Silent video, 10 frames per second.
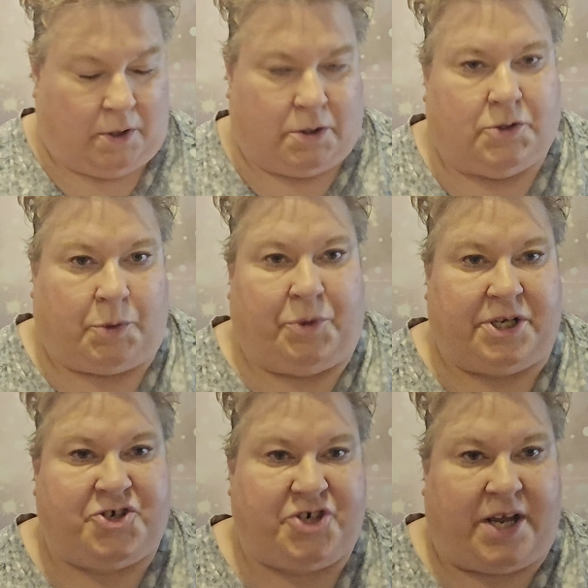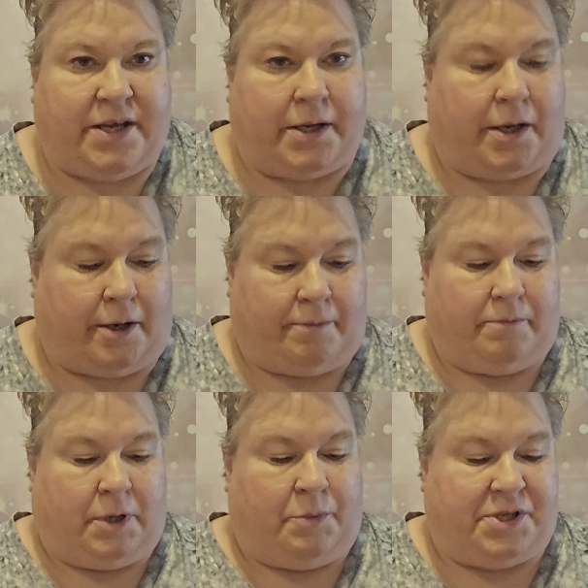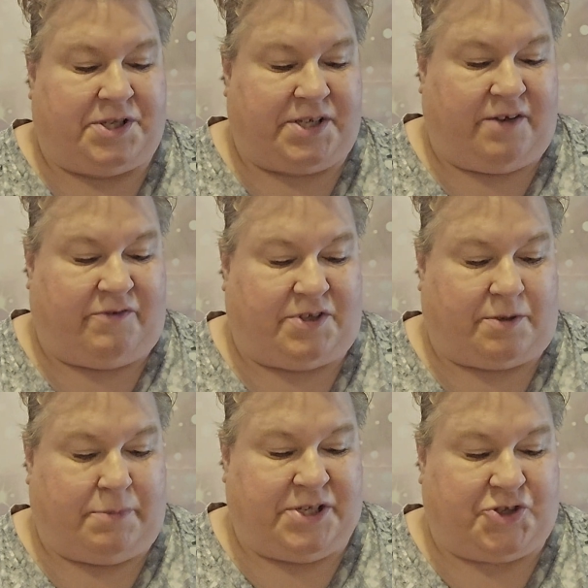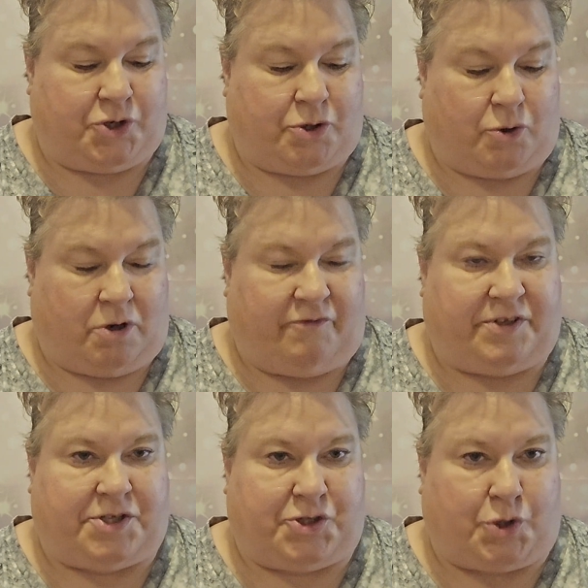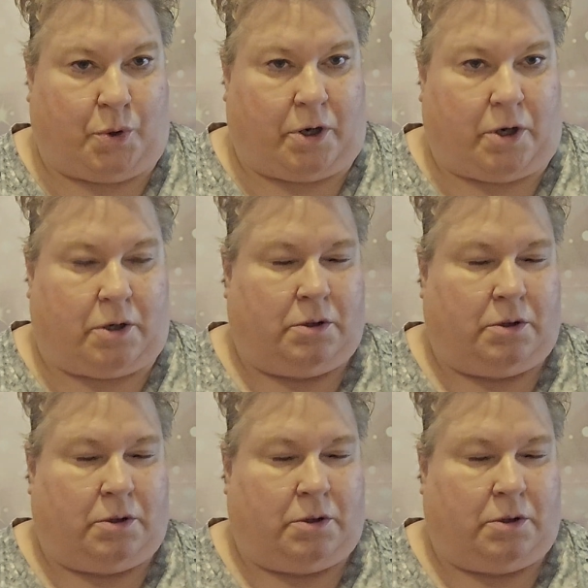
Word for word: I'm going to shake it up. I'm going to see if it's a mister or if it's a soaker.